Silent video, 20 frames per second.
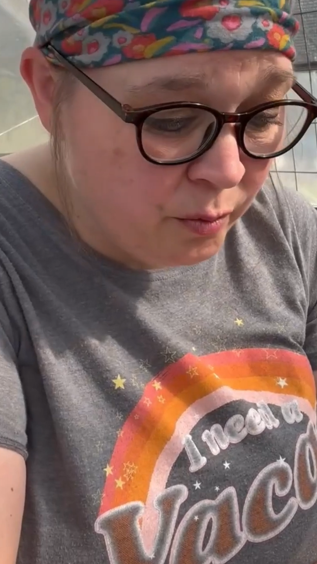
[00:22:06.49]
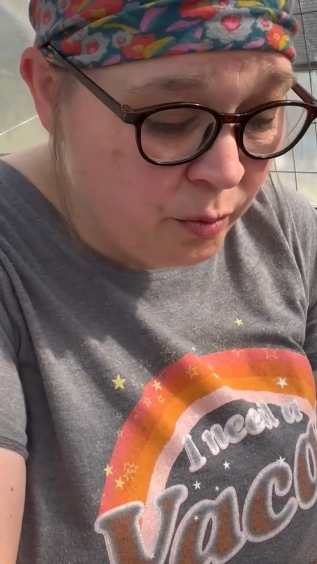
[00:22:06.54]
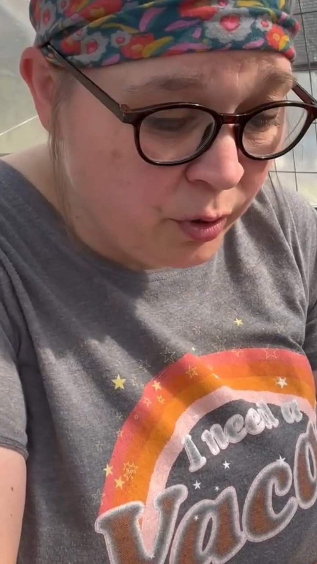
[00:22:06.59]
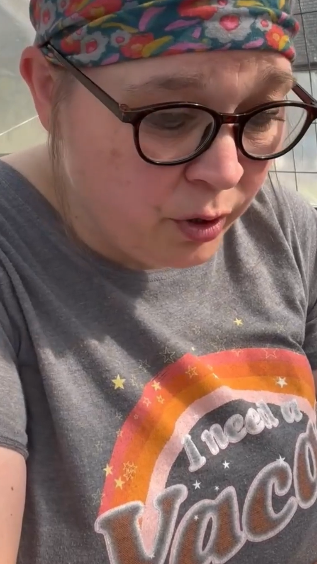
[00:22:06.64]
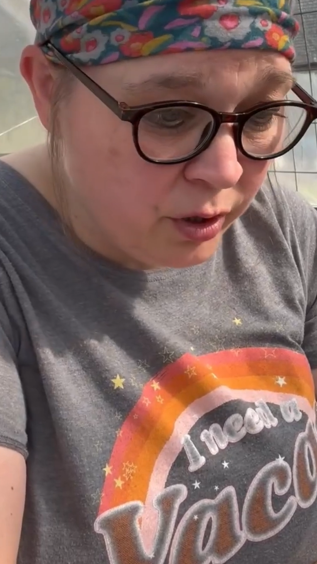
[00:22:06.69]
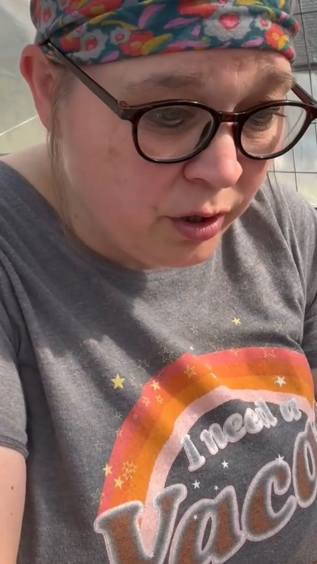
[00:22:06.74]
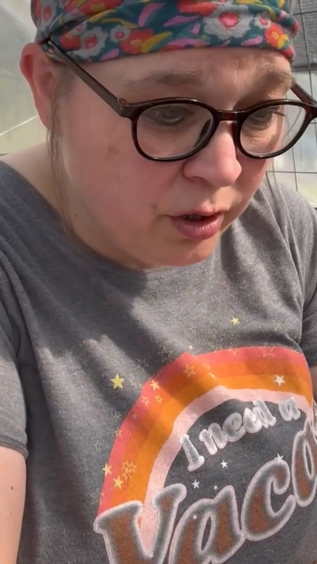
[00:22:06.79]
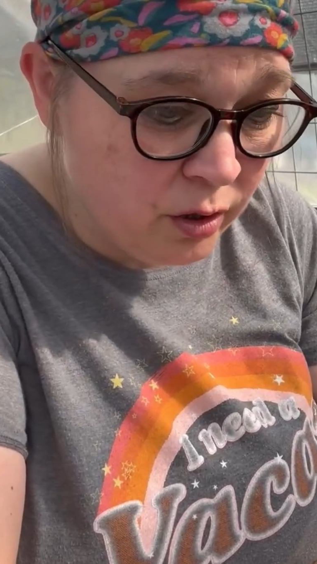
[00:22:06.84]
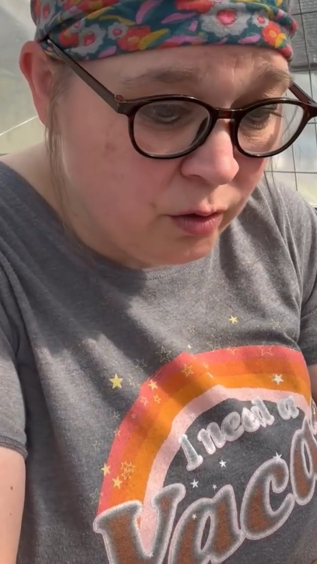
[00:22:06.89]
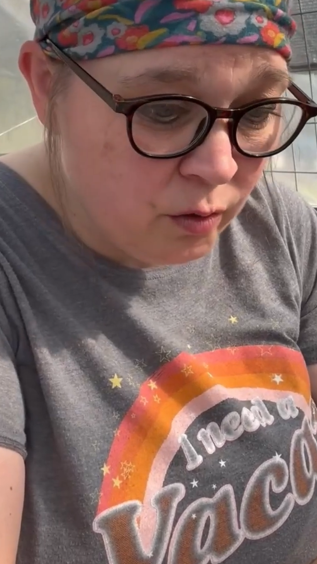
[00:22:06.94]

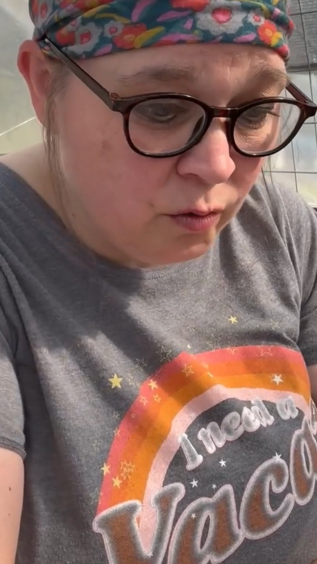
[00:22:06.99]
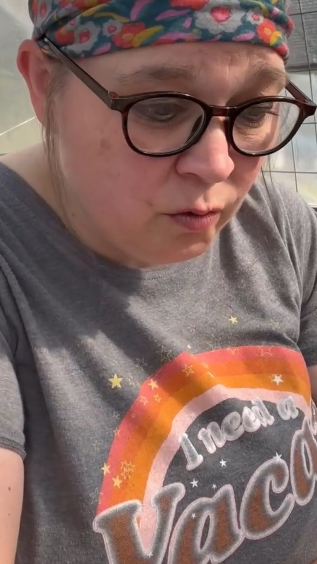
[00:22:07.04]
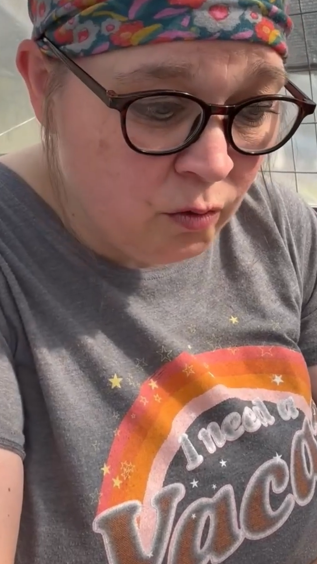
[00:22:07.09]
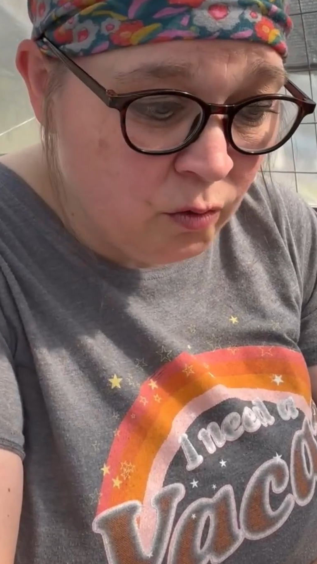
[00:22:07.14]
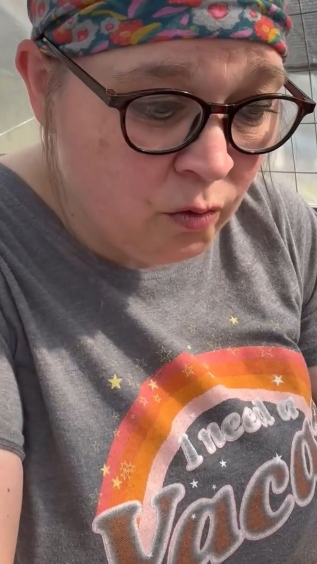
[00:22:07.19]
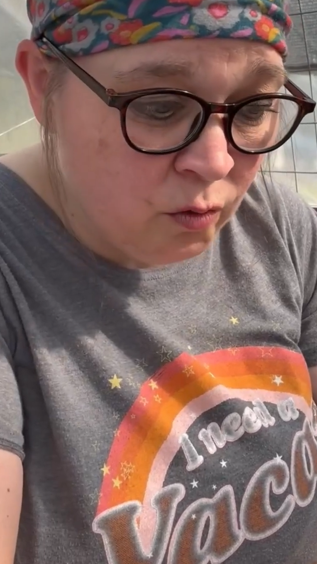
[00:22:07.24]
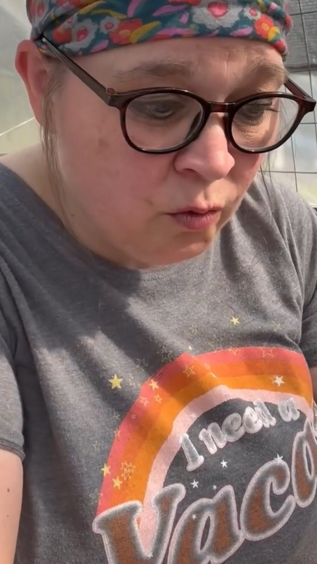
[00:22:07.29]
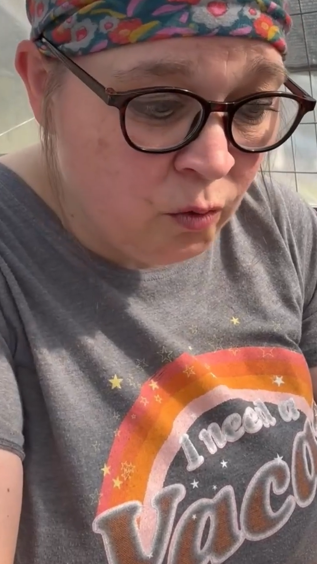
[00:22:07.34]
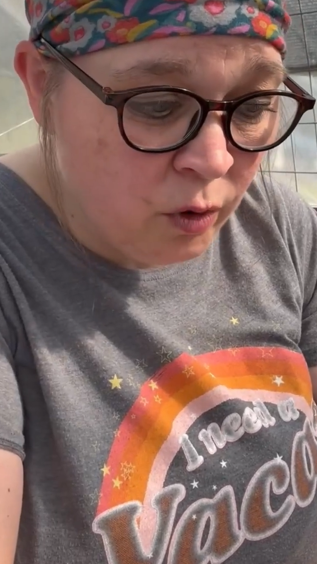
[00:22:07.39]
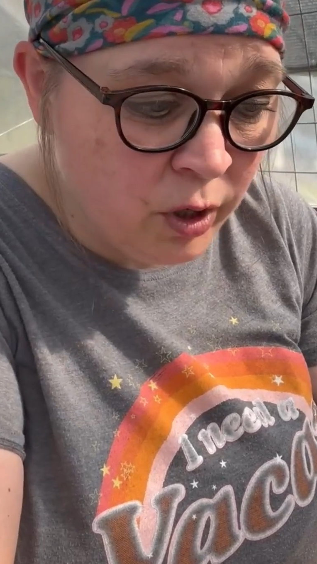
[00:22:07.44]
But
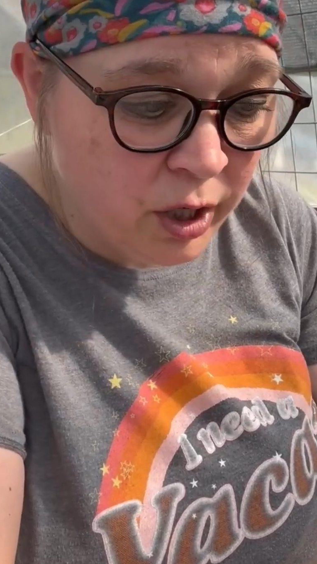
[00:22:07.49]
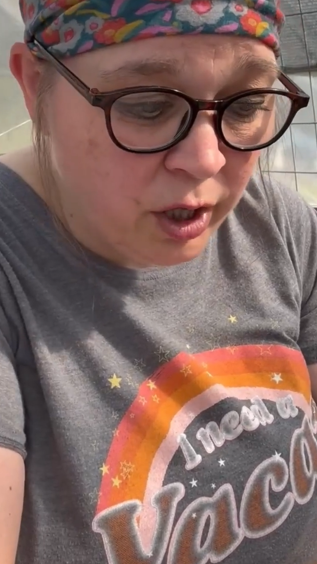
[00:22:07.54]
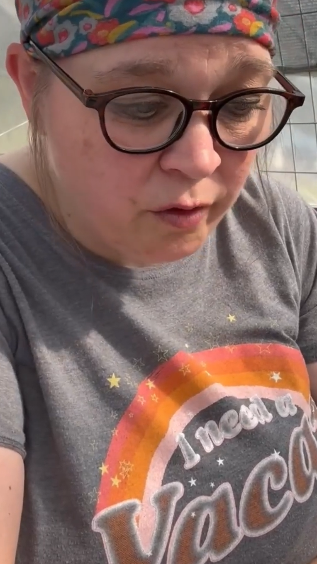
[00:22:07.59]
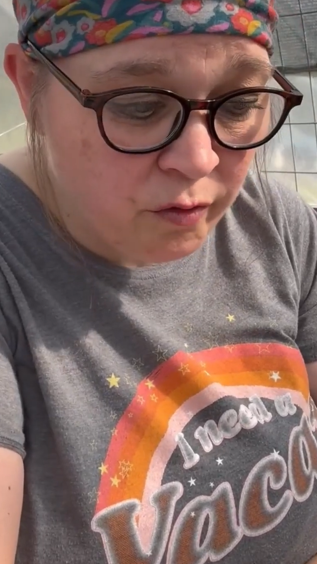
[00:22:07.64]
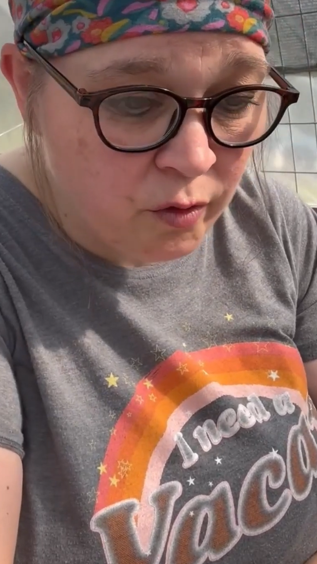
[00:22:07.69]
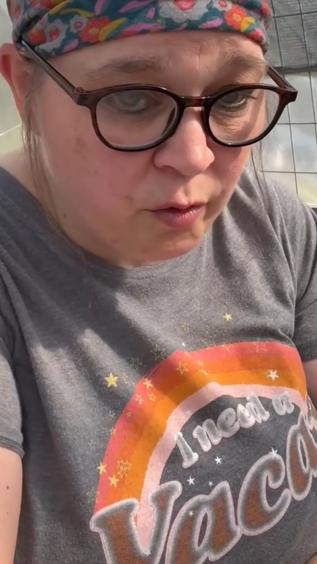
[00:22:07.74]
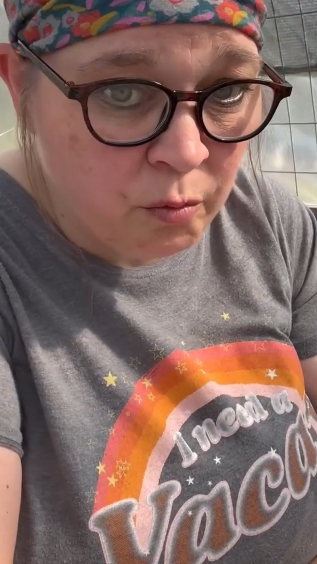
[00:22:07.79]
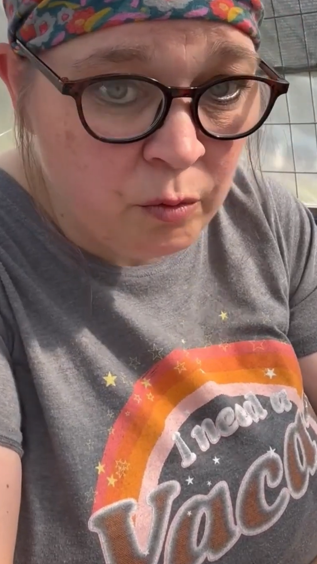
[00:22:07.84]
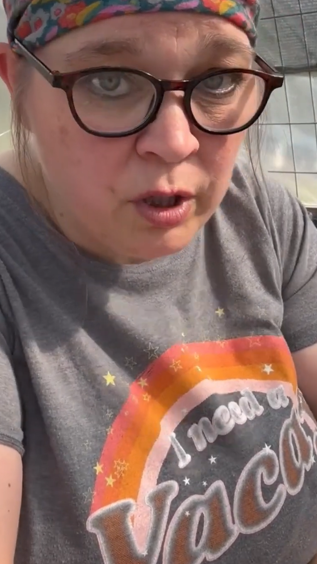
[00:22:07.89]
one of them